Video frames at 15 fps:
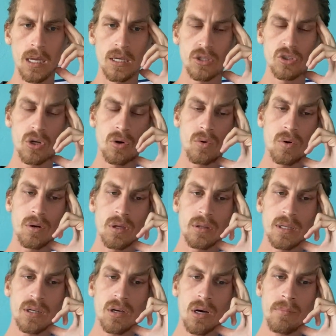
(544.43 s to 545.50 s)
So
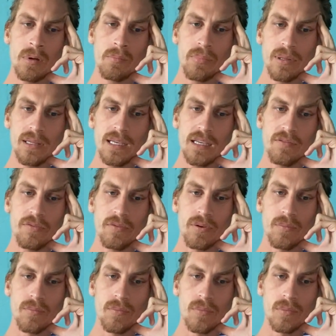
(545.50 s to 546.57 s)
the common belief
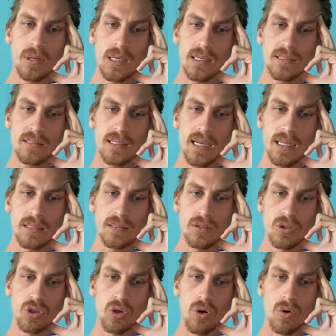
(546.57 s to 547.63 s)
is
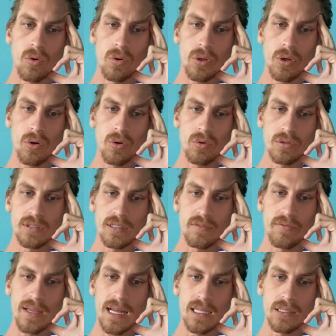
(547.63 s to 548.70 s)
that gold holds its
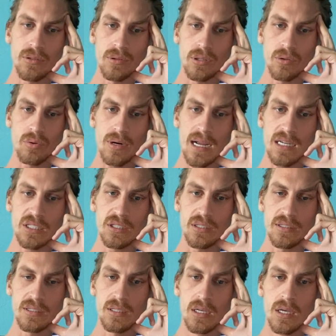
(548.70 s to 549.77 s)
value in
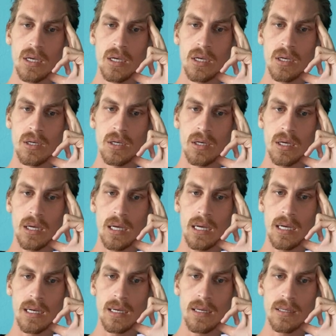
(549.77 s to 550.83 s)
crashes.
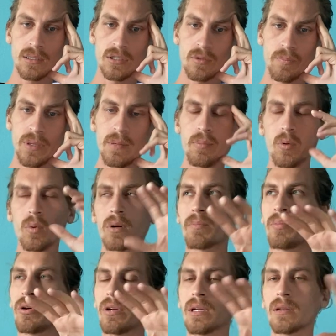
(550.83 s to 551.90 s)
So people were
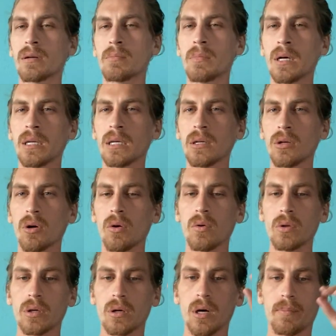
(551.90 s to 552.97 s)
putting their money in
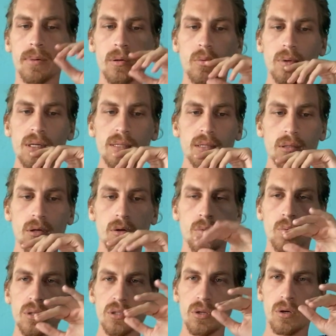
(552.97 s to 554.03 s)
gold a couple of weeks ago, and
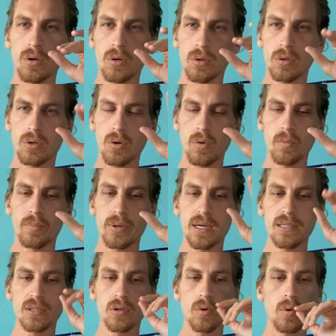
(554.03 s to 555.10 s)
we saw gold
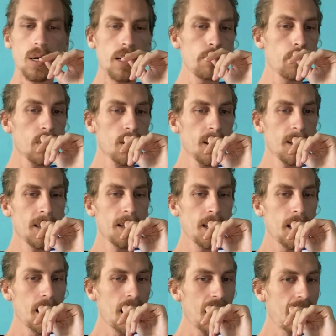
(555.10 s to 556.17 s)
price go up,
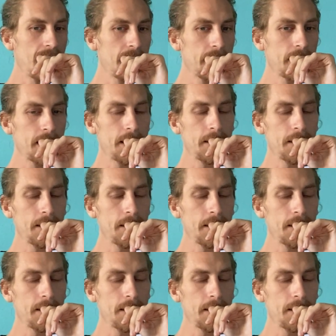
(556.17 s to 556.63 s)
and